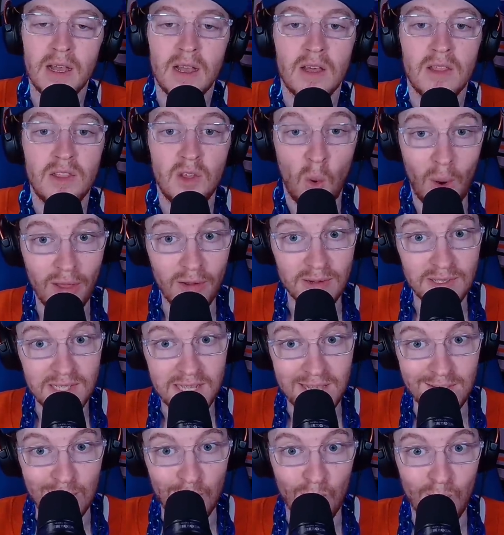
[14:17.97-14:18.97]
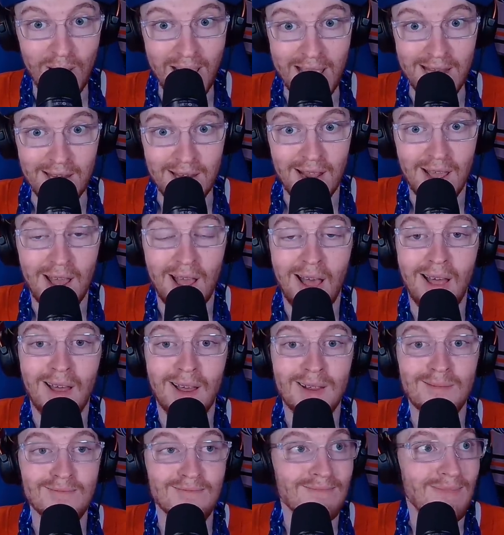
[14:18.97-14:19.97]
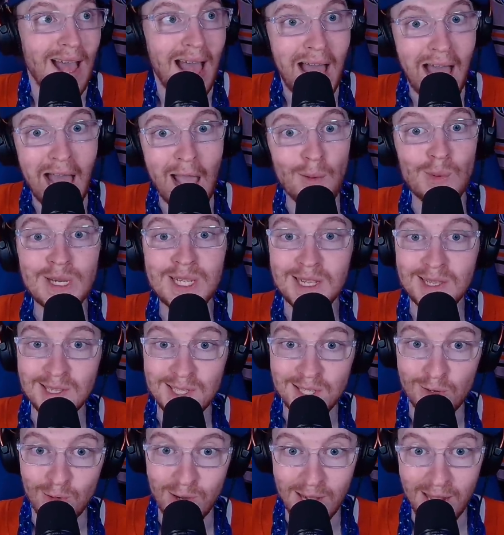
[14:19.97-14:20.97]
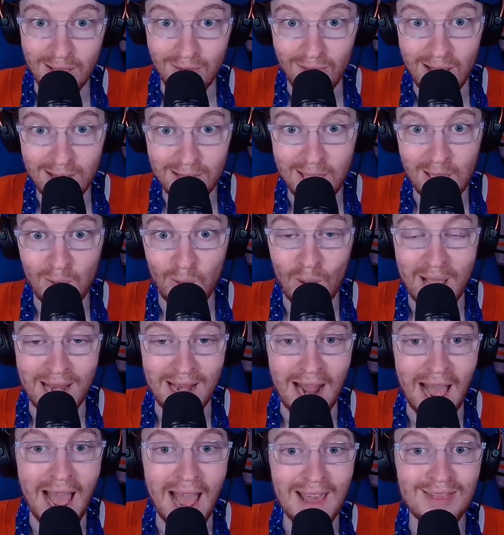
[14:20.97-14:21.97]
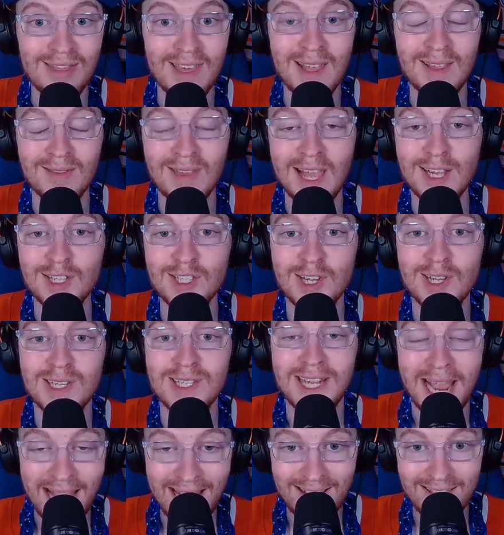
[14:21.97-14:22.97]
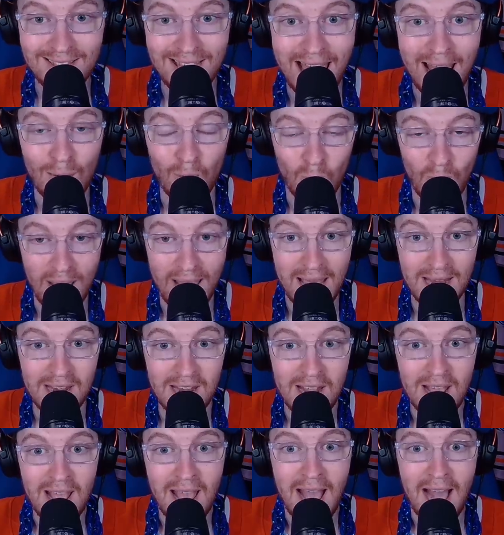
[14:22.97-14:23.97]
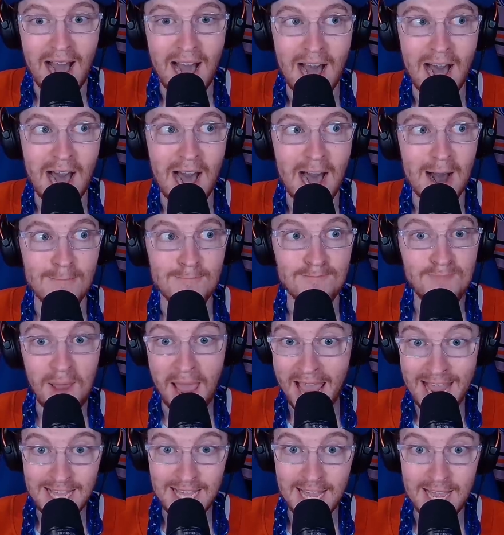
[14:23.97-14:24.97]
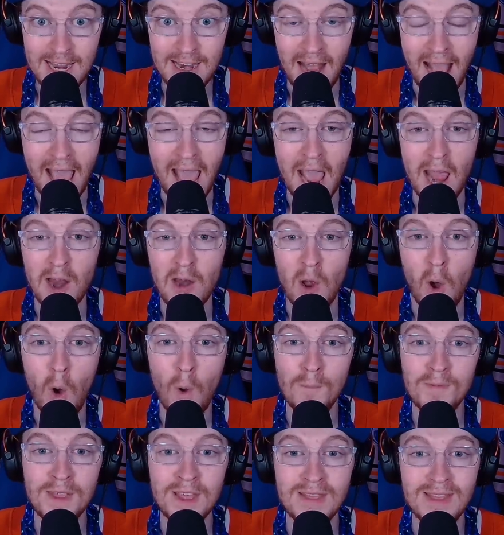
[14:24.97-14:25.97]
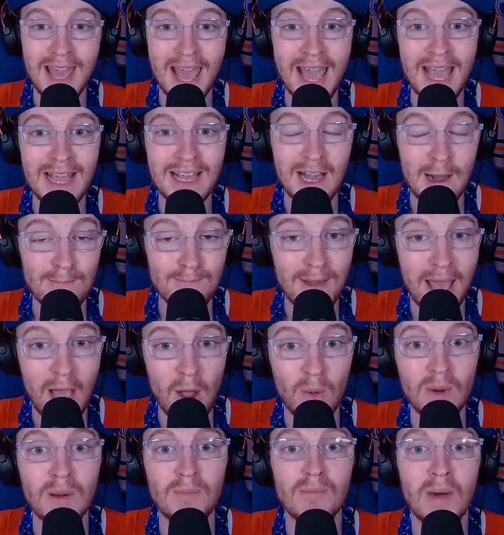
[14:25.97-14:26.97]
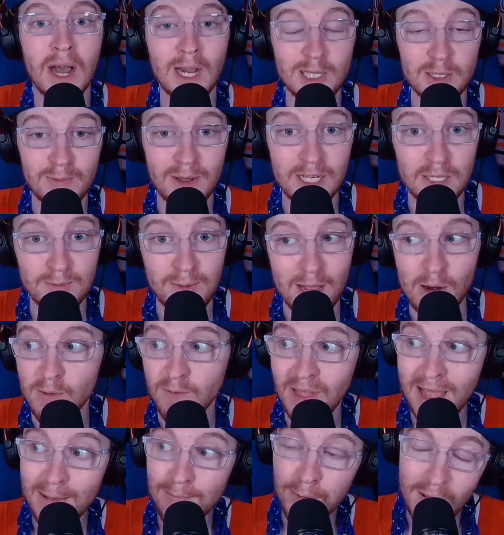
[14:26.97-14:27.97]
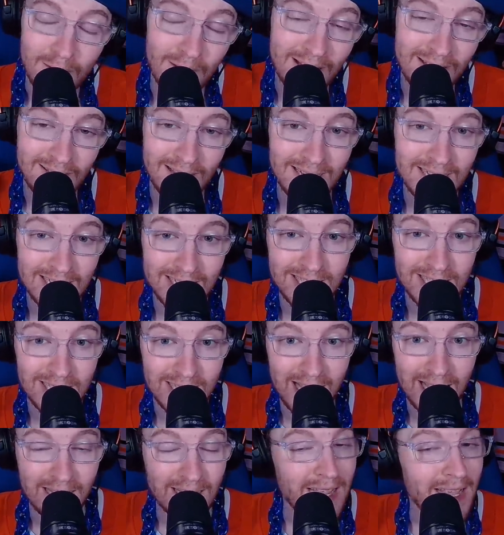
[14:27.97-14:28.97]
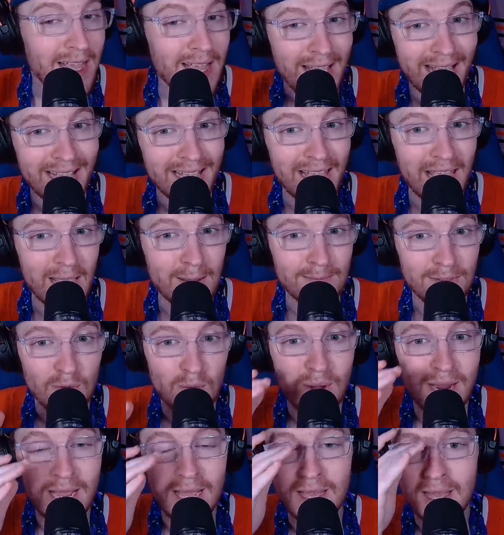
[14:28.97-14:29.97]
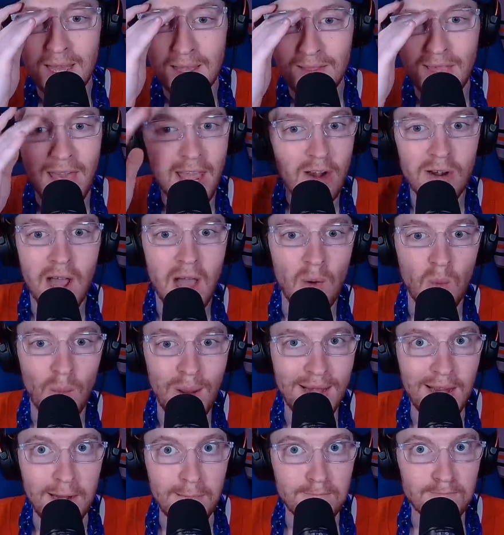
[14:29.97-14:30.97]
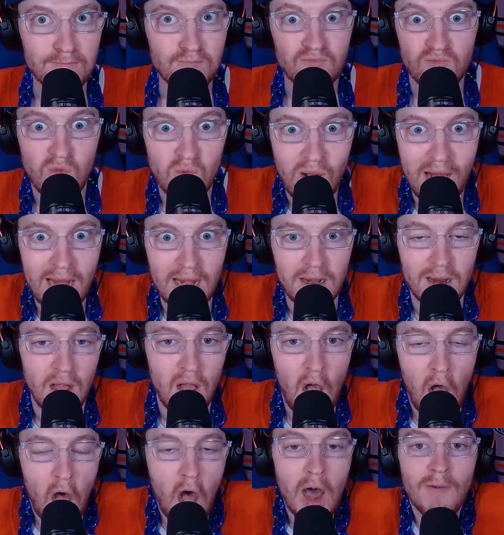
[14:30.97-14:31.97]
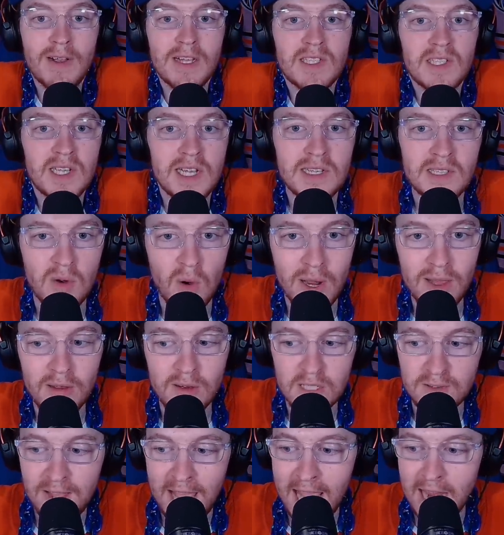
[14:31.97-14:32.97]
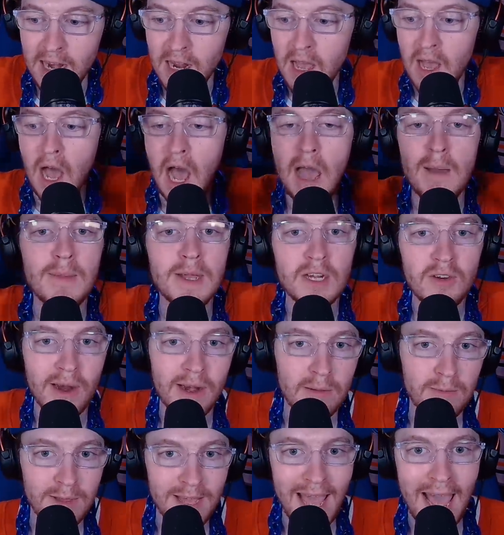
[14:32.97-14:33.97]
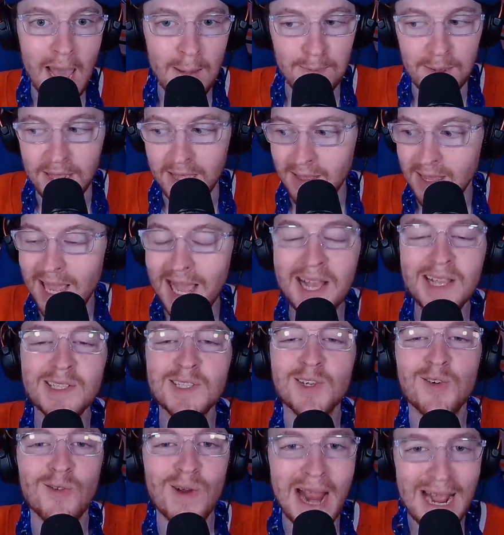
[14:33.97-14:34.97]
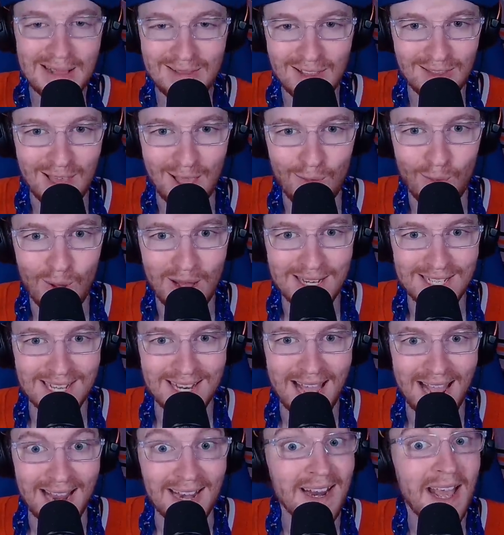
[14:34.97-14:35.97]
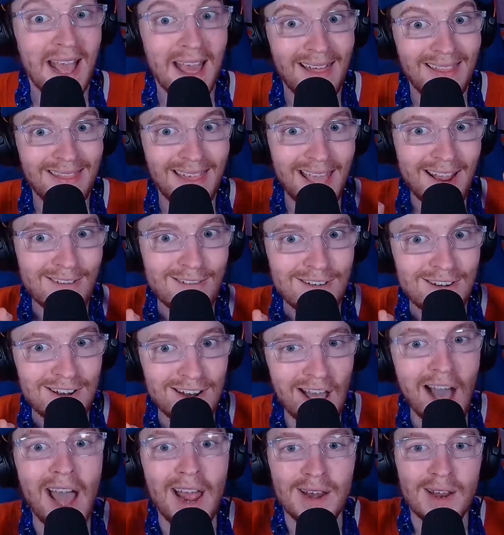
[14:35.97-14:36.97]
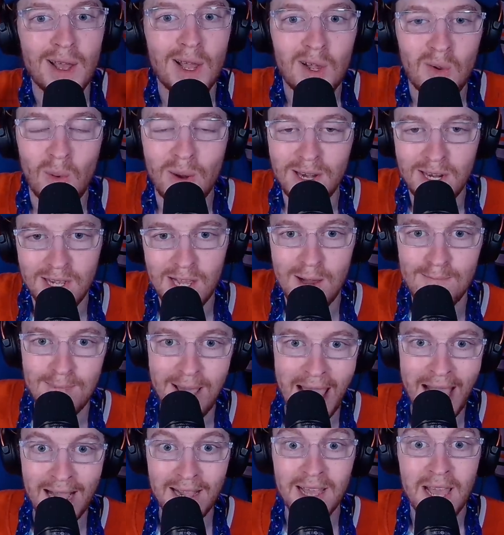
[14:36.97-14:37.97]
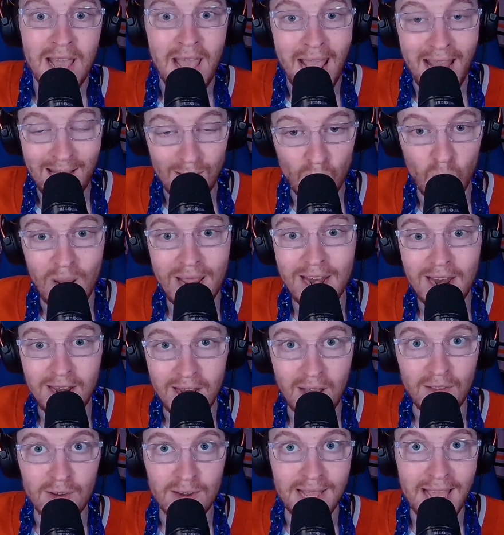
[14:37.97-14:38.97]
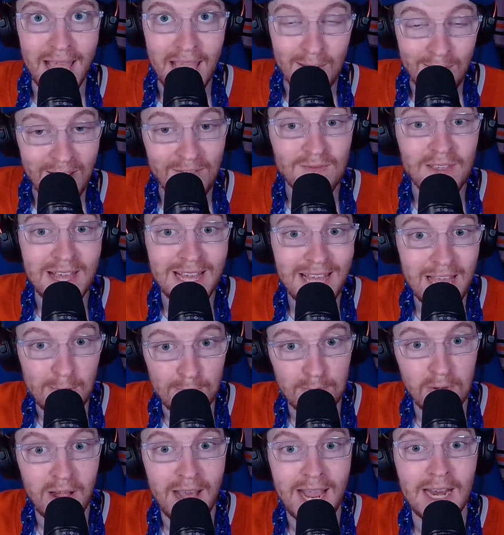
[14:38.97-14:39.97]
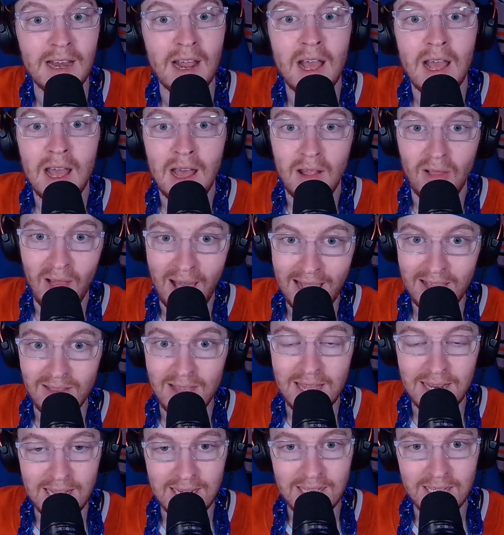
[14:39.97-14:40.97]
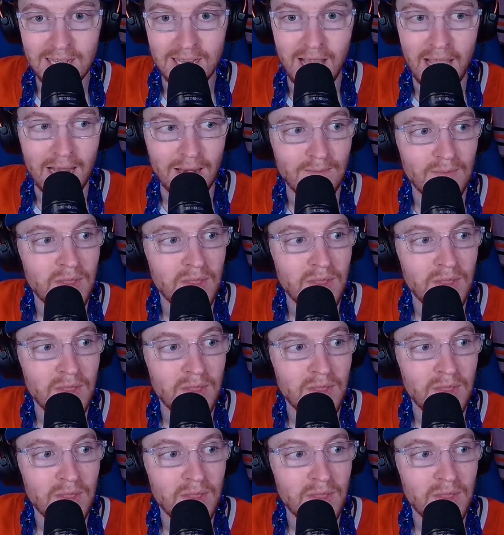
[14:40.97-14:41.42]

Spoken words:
The Oilers get the win. I would consider it a lucky win. I think they should take that win, bank it, and hope that they come out much, much better. If they play like they did tonight in Game 3, they are not winning, right? Obviously, as an Oilers fan, I'm incredibly happy. It's great that they won tonight. They are not going to come back and win another game if they keep playing like they did tonight.